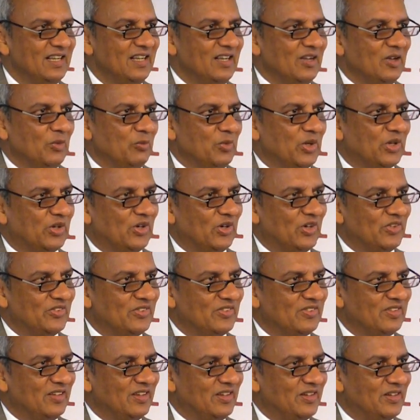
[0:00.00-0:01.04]

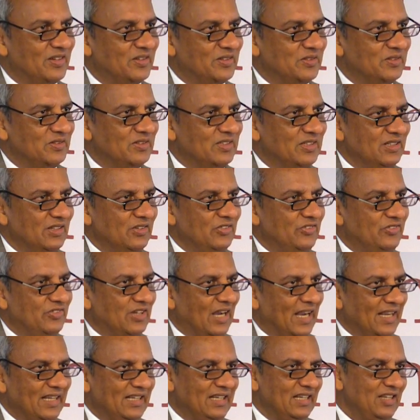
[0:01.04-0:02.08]
because the
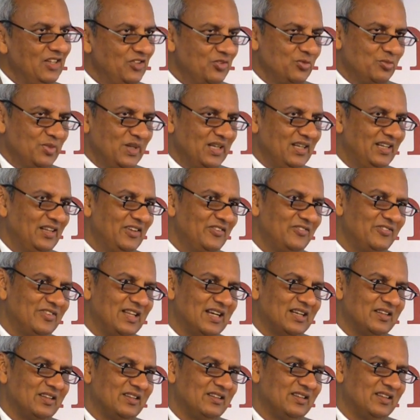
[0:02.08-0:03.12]
Chinese believe
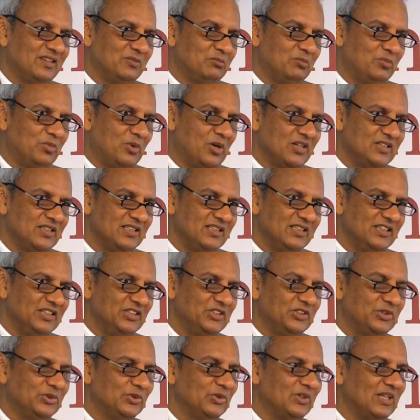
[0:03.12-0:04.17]
that the border
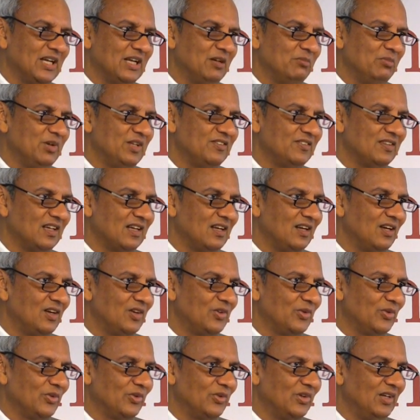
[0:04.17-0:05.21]
issue can be
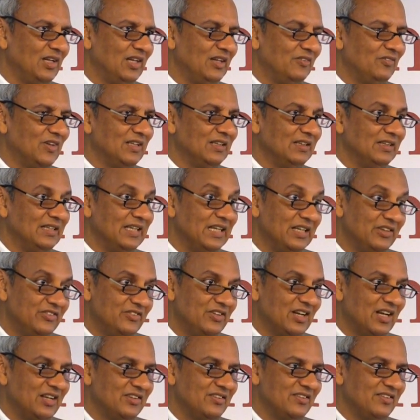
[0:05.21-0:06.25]
settled only when they
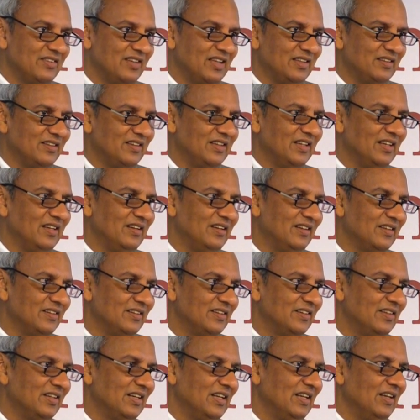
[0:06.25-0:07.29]
judge that the
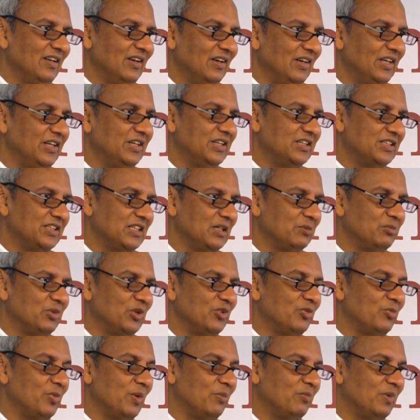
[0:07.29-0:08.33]
Indian leadership
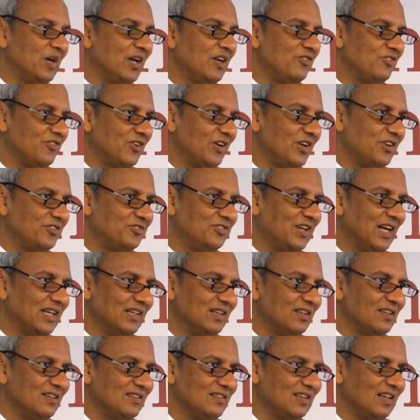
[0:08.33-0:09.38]
is prepared for a
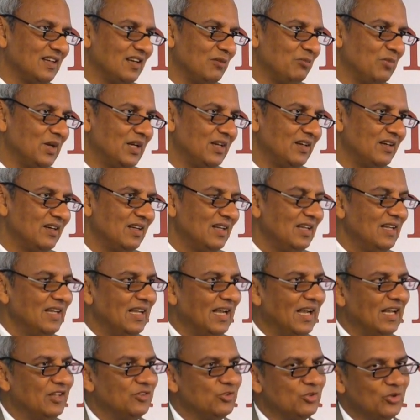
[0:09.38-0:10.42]
final settlement.
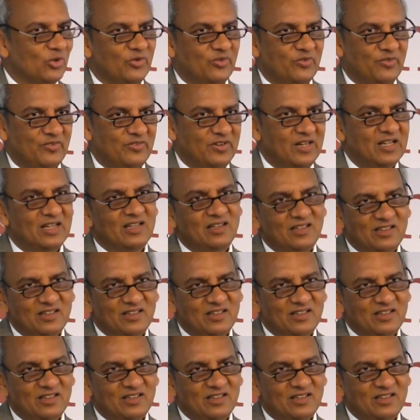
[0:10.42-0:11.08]
And so really